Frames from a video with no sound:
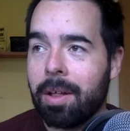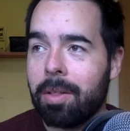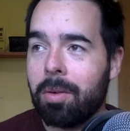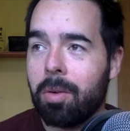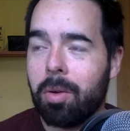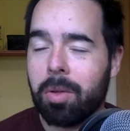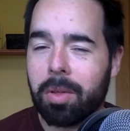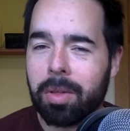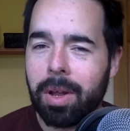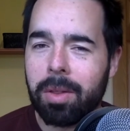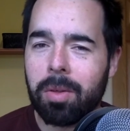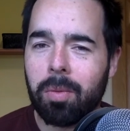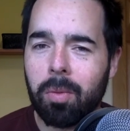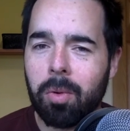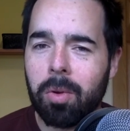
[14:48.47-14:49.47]
So there's a
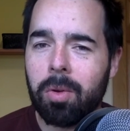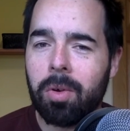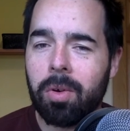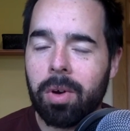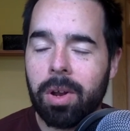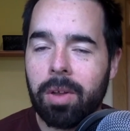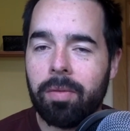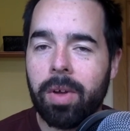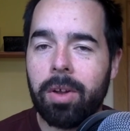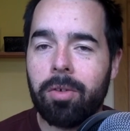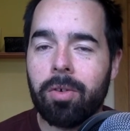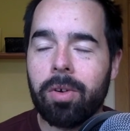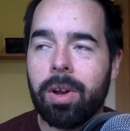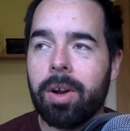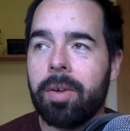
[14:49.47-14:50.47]
sense of wonder and
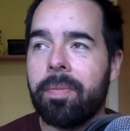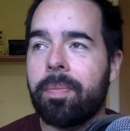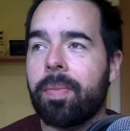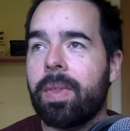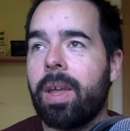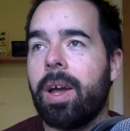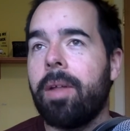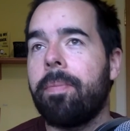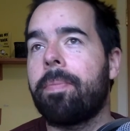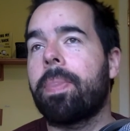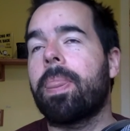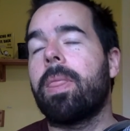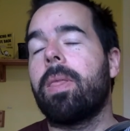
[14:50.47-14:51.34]
adventure there that